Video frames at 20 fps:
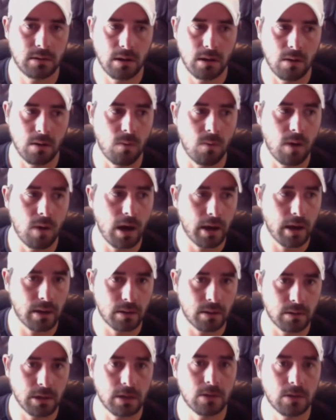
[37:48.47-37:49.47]
a
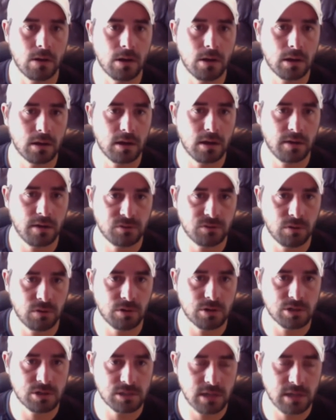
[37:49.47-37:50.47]
while and long enough to
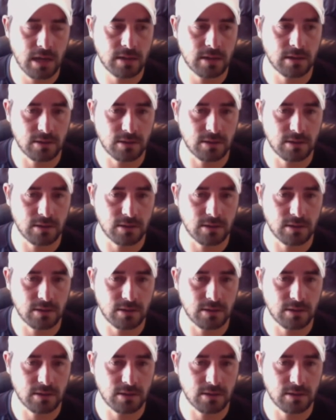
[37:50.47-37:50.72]
understand